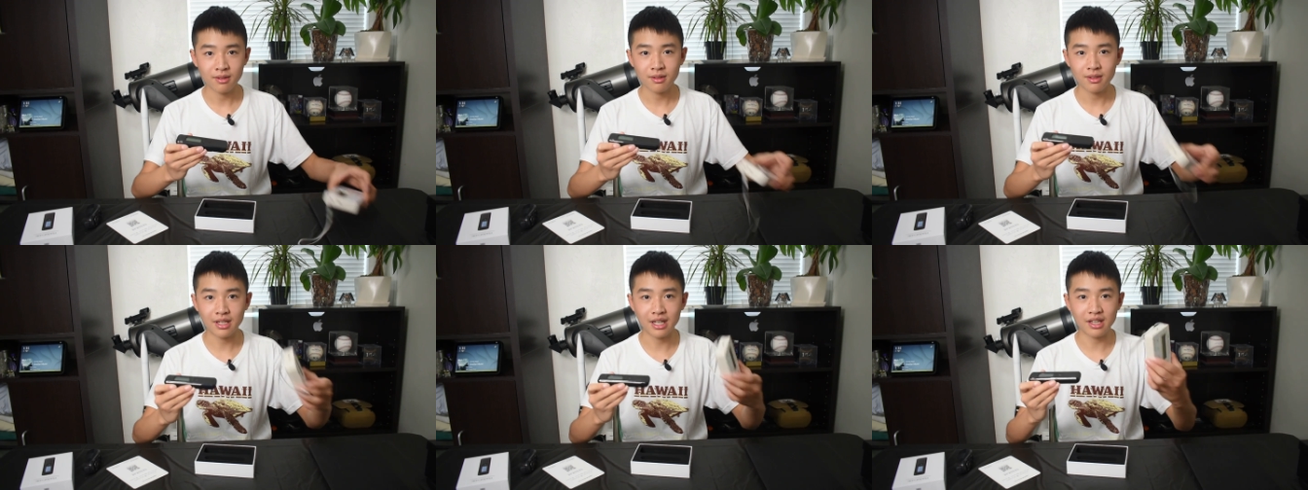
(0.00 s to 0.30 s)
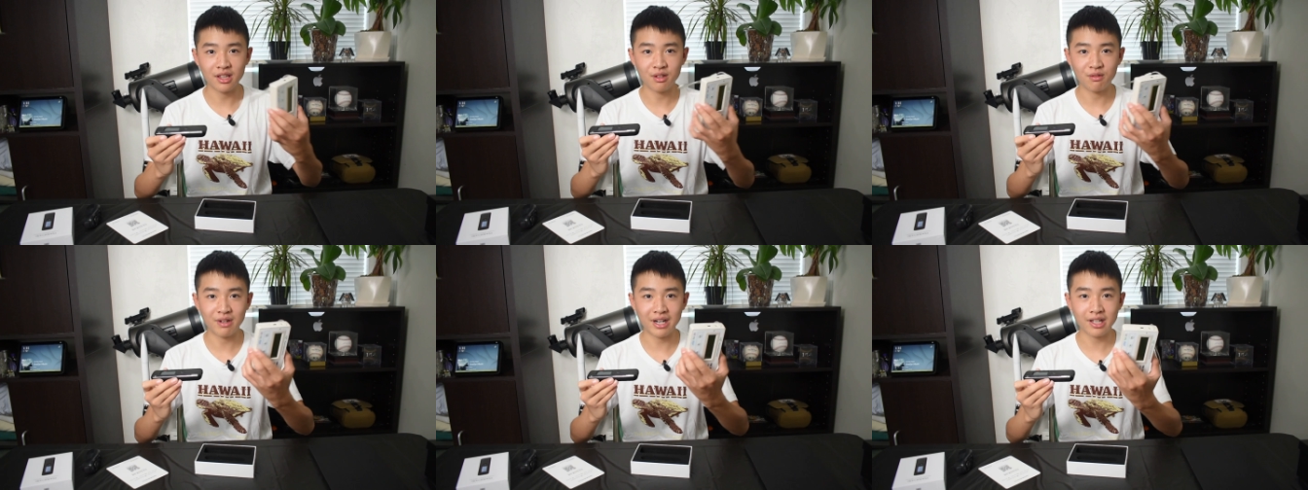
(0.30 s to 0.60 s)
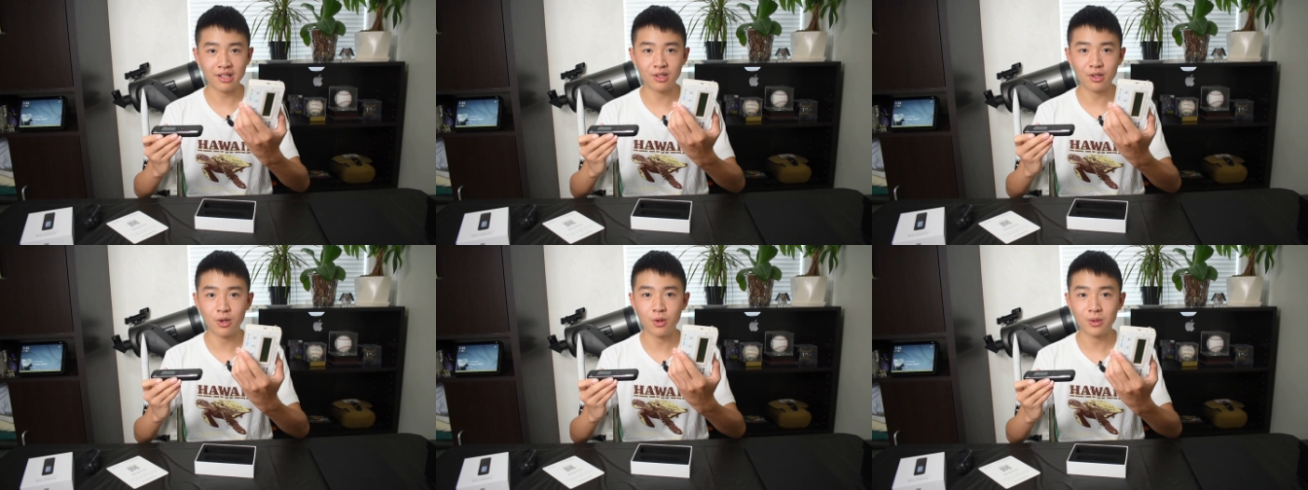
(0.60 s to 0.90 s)
than the
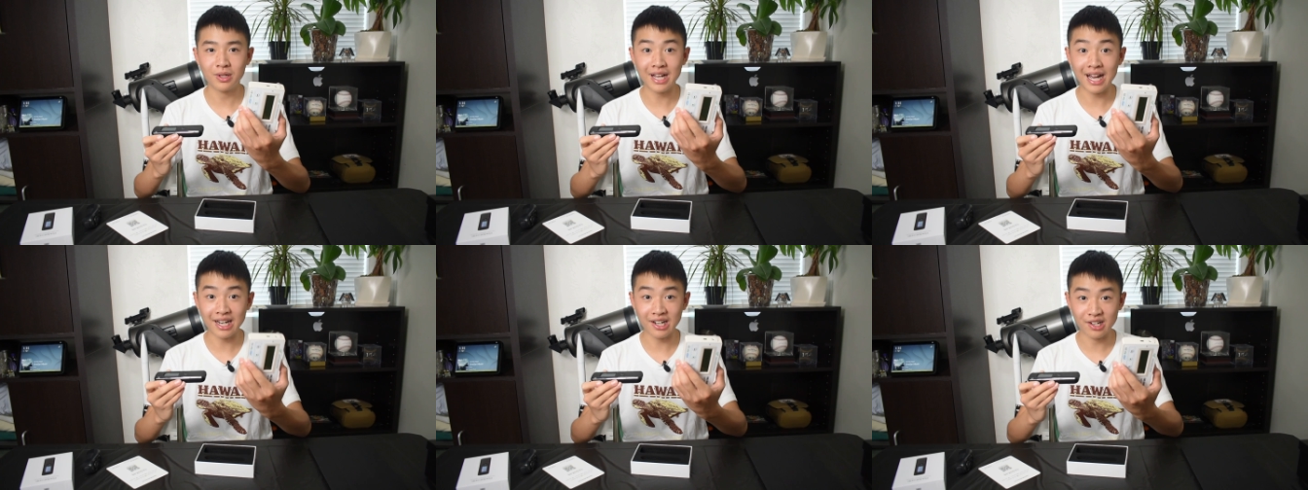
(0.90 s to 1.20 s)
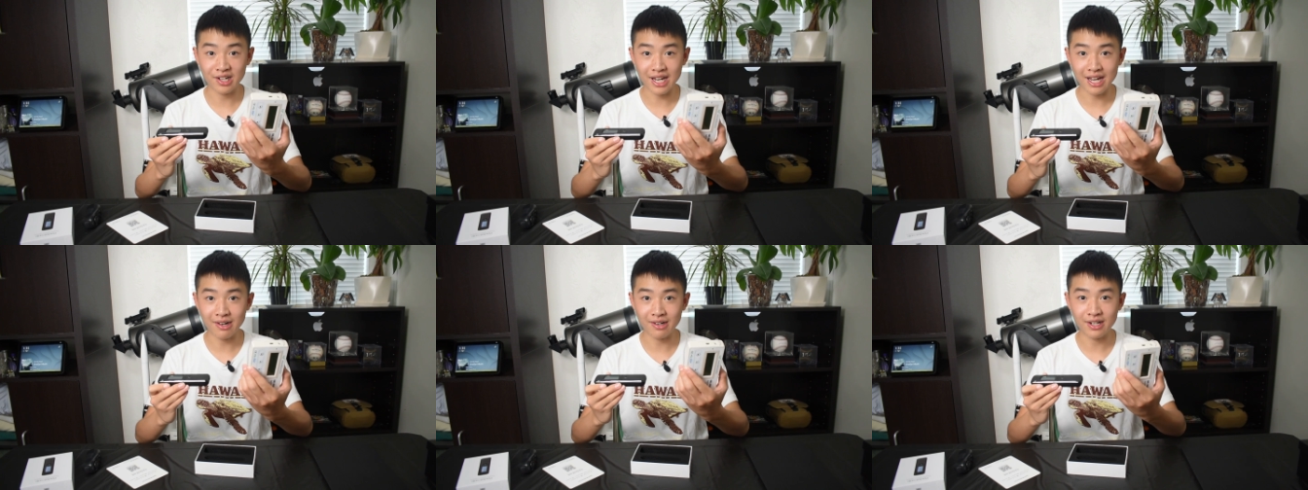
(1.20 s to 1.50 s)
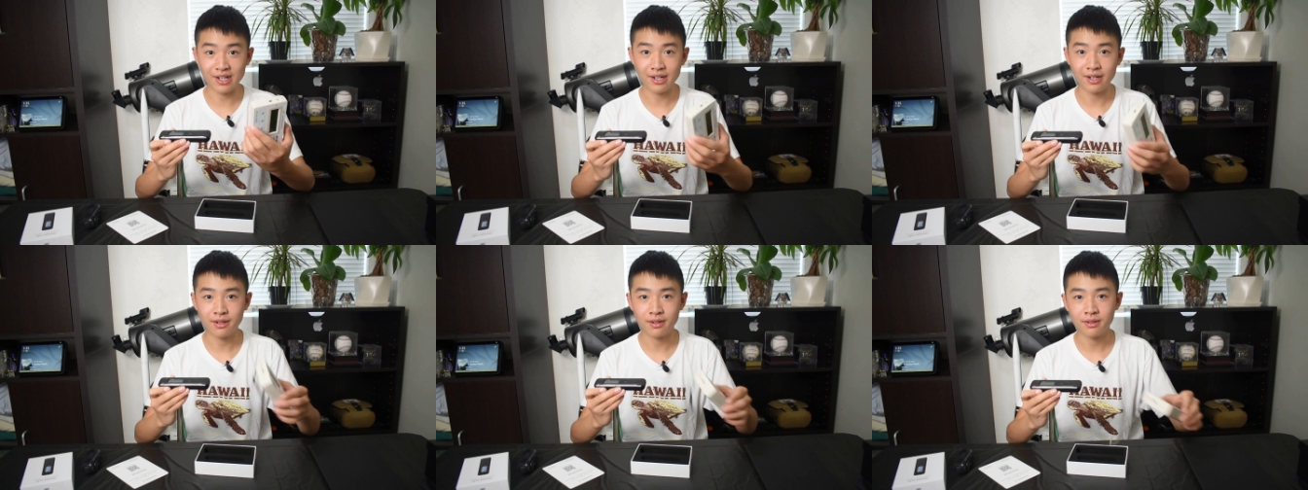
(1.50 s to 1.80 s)
regular old Geiger
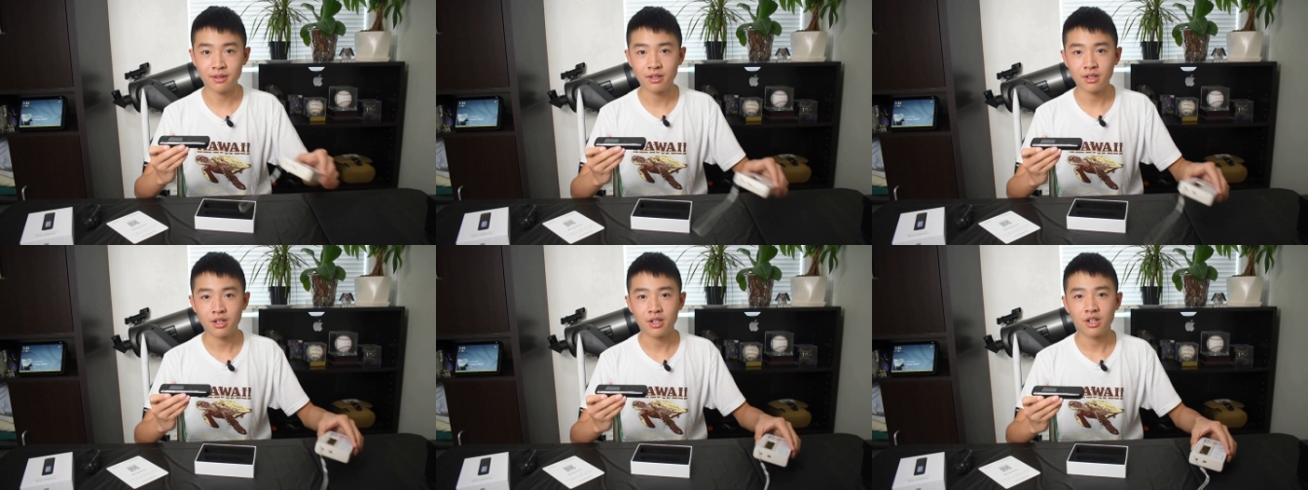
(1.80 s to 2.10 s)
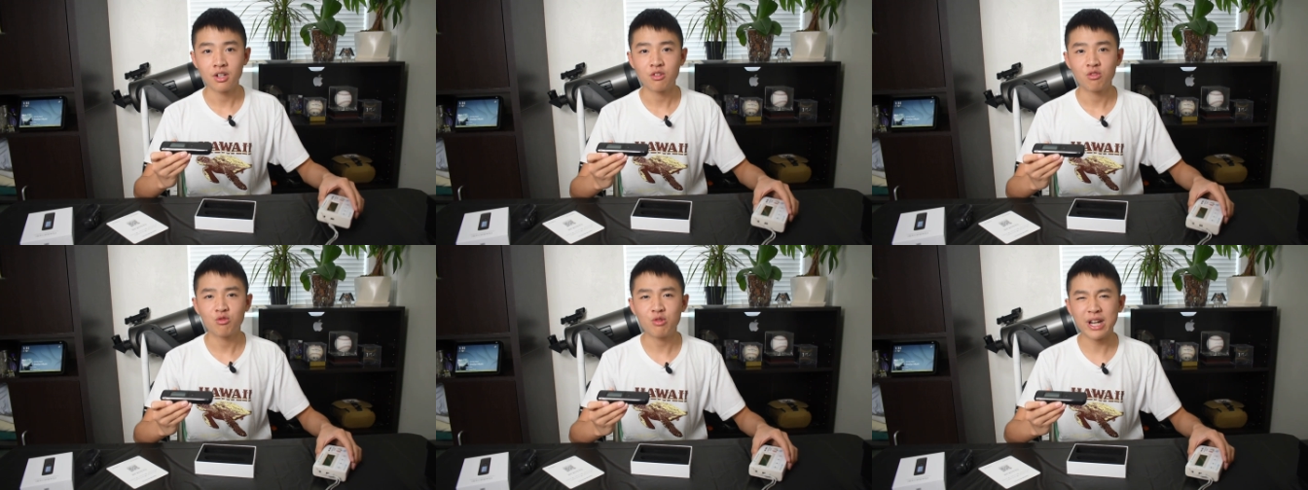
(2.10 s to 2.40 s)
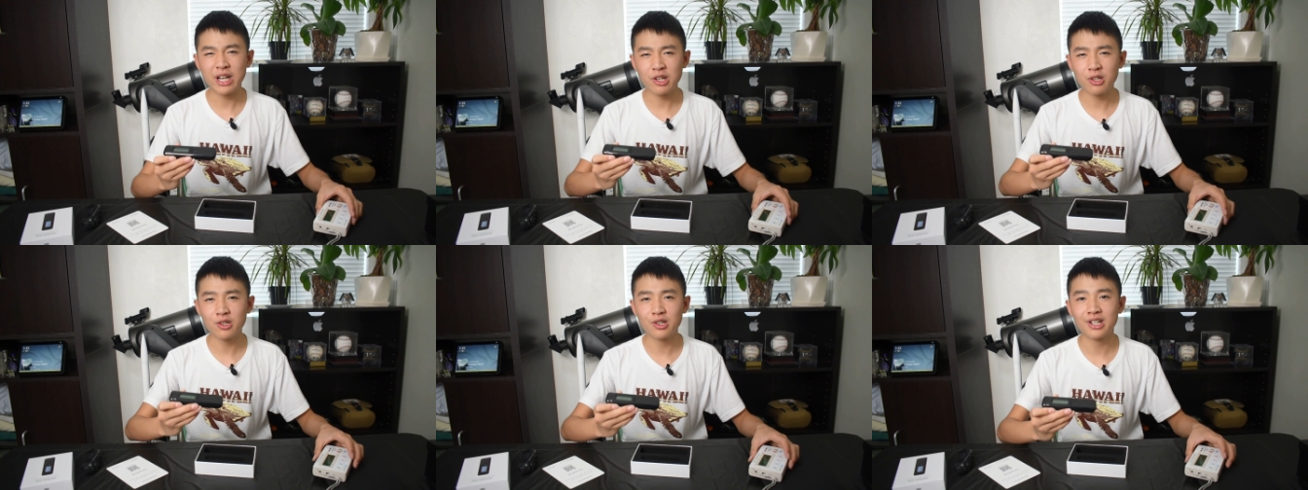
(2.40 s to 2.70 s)
counter.
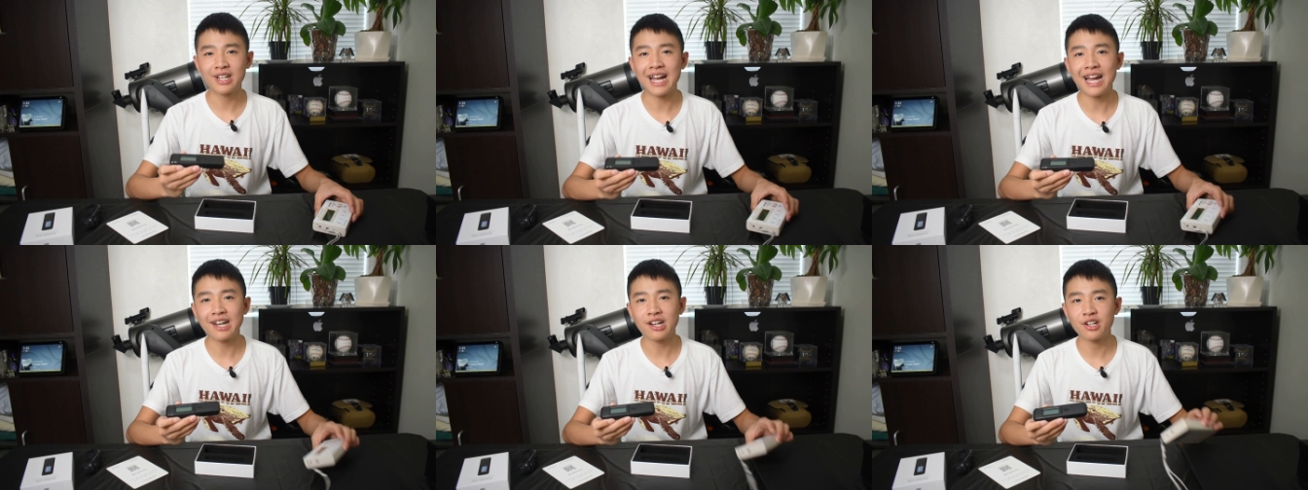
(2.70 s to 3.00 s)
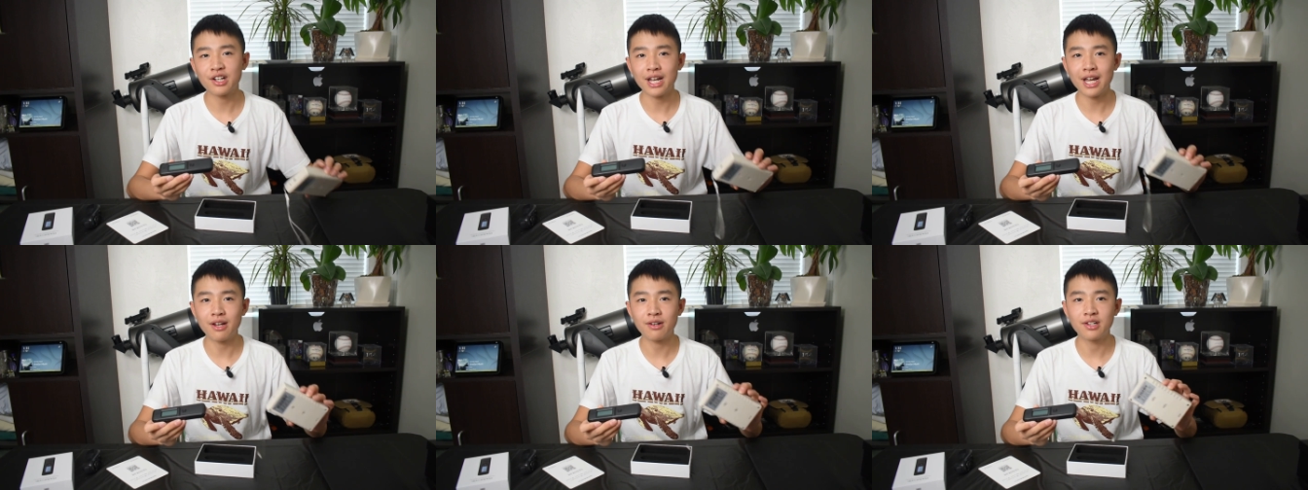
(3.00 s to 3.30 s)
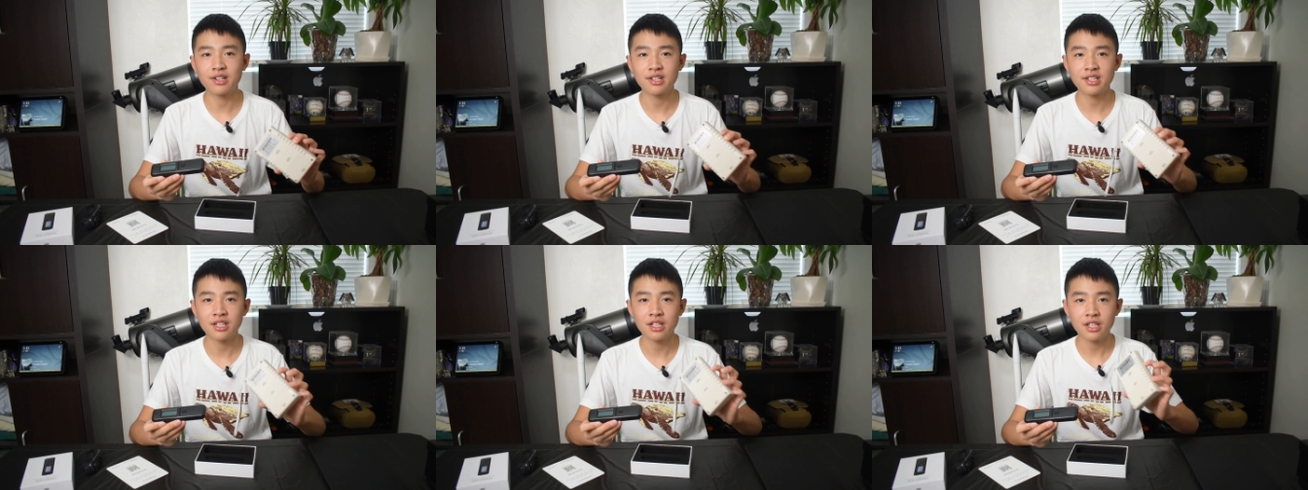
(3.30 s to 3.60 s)
Regular Geiger counters